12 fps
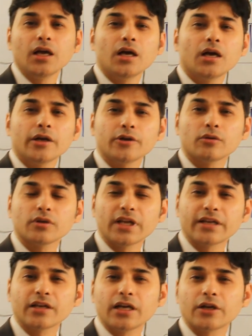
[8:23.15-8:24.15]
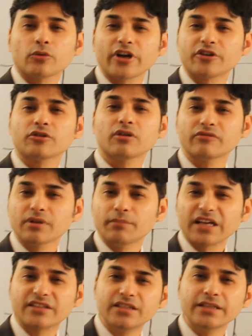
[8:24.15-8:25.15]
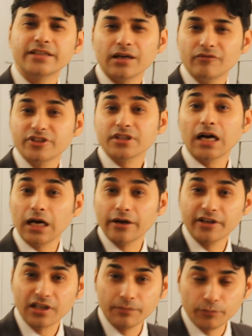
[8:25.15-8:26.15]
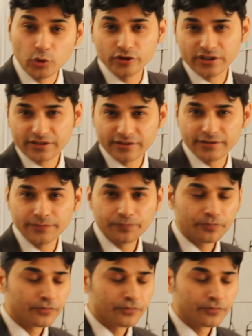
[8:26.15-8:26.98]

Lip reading: like attraction of the bacteria which are decomposers.